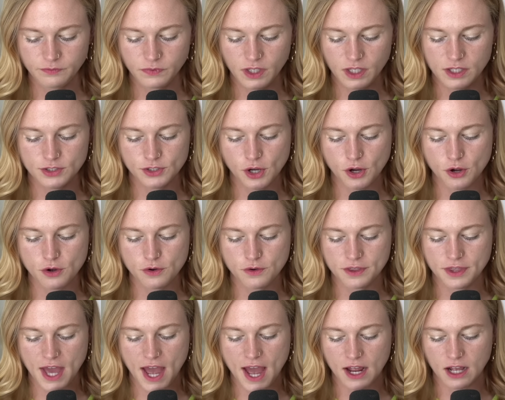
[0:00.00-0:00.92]
So
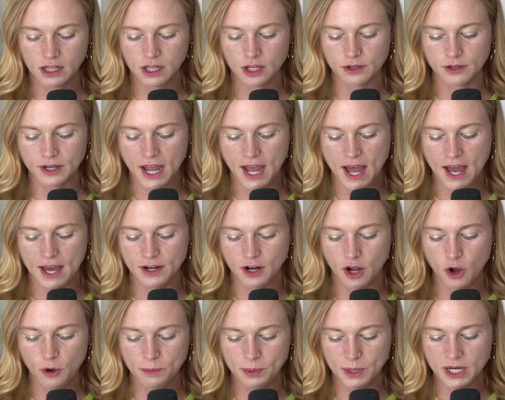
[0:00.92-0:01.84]
that cloak had
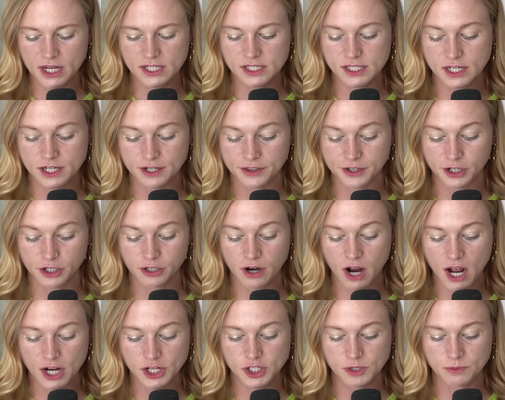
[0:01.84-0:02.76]
openings near the
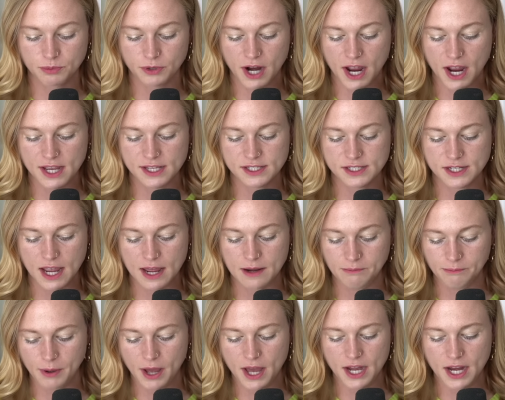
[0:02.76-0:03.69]
crotch, breast,
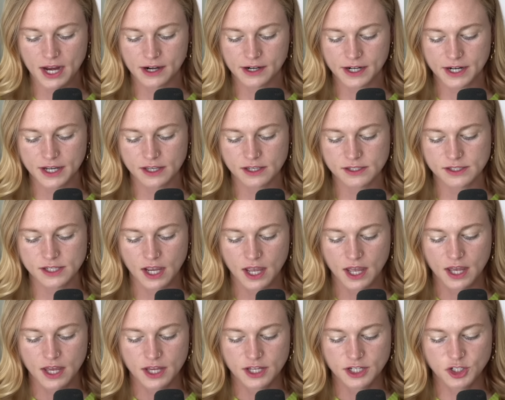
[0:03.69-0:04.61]
and butt areas
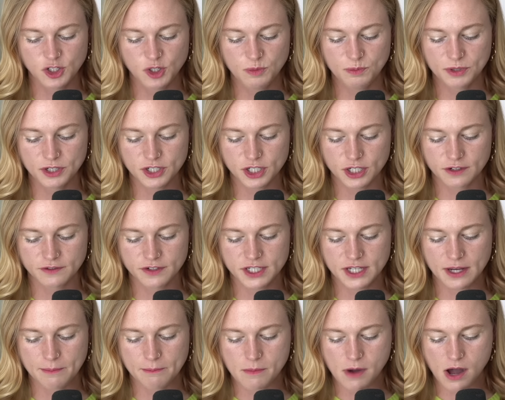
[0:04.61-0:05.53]
to preserve
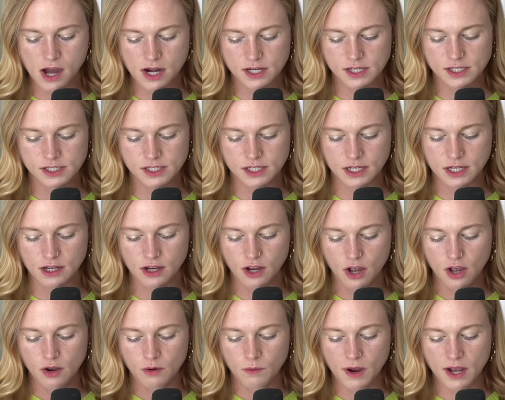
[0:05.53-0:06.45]
some modesty
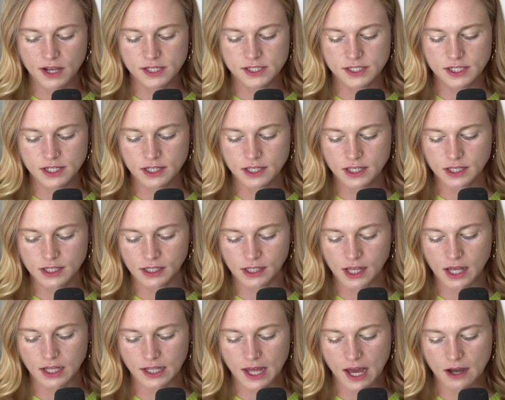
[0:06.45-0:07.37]
while still
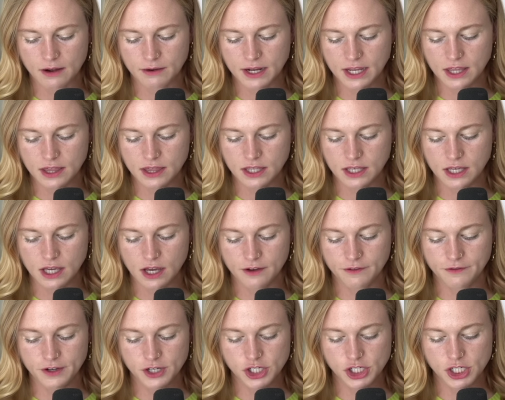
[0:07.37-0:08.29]
allowing the
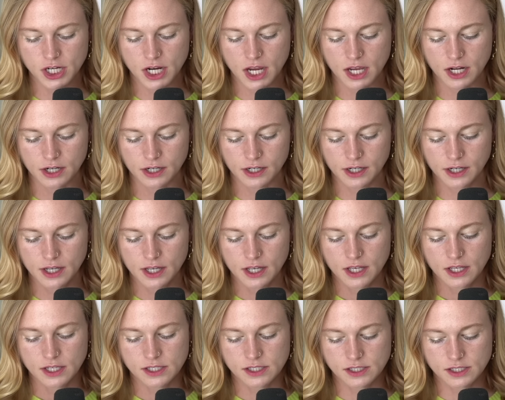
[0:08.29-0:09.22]
officiator,
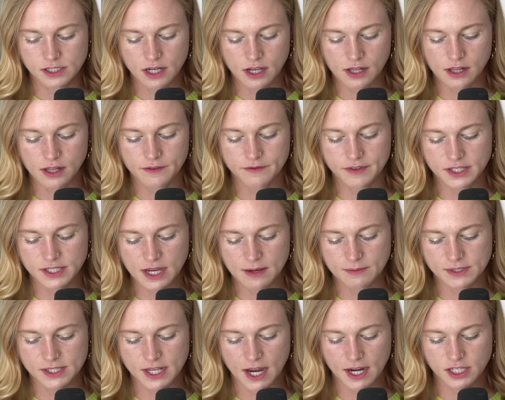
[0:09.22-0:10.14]
still of the same
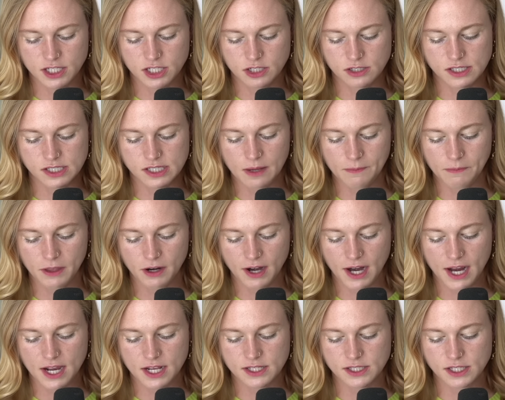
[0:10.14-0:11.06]
sex, to slip their
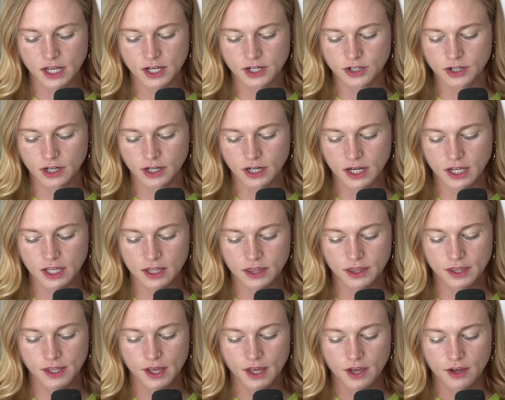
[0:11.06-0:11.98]
hands
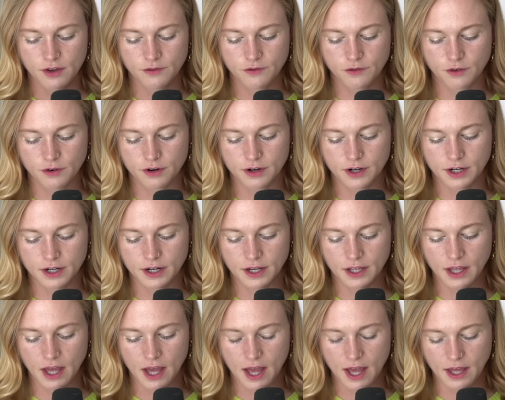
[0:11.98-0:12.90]
underneath for
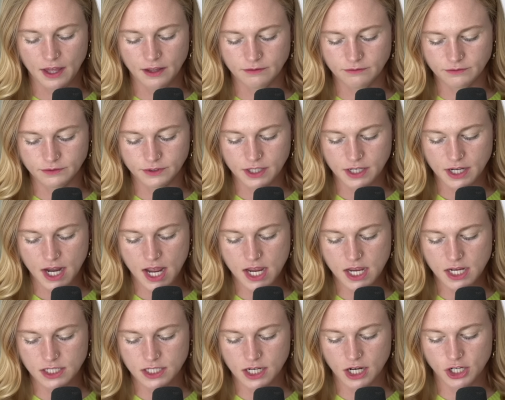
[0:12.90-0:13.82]
uh, the
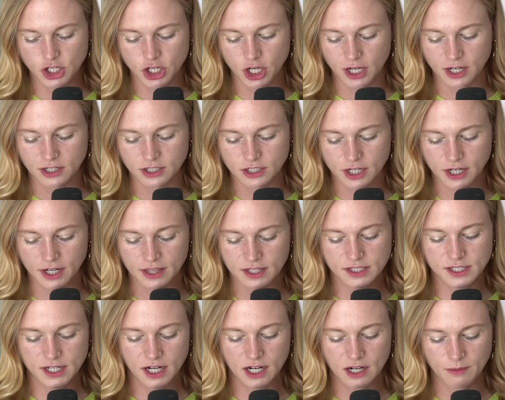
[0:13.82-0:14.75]
naked touching during the
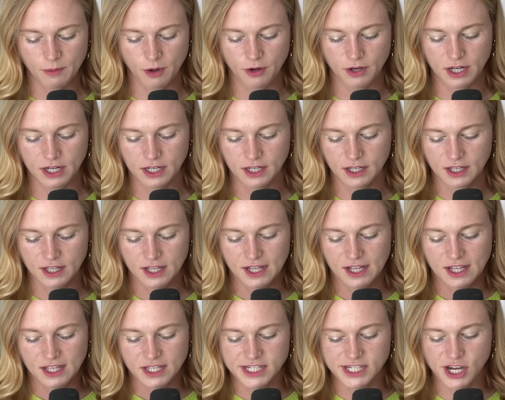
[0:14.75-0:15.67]
ceremony.
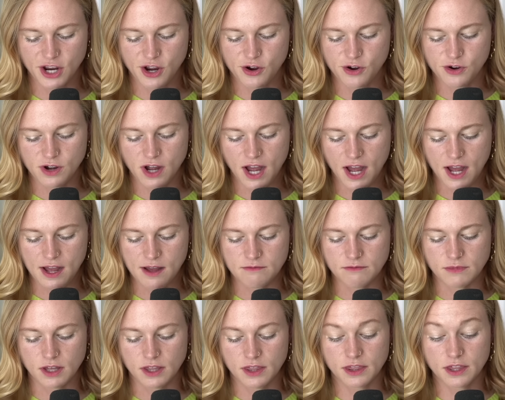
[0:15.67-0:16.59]
So
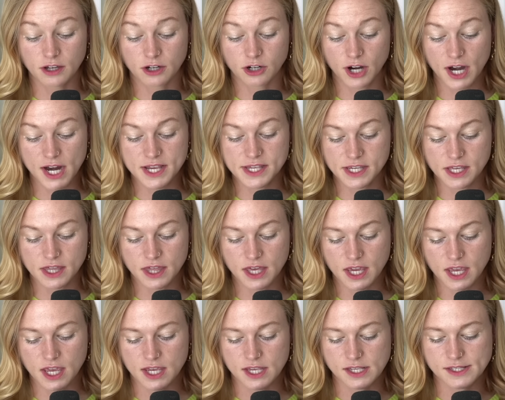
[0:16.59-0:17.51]
um, the crazy
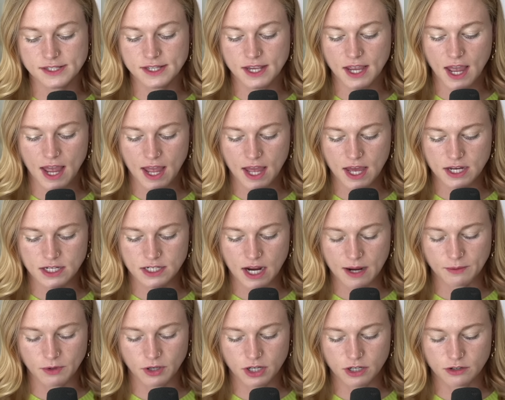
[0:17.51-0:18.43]
thing is, and
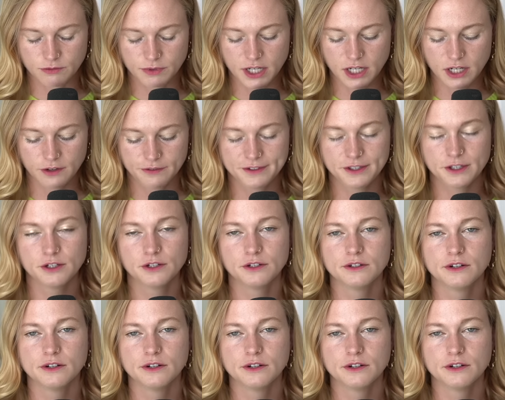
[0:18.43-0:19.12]
I'm going to read a few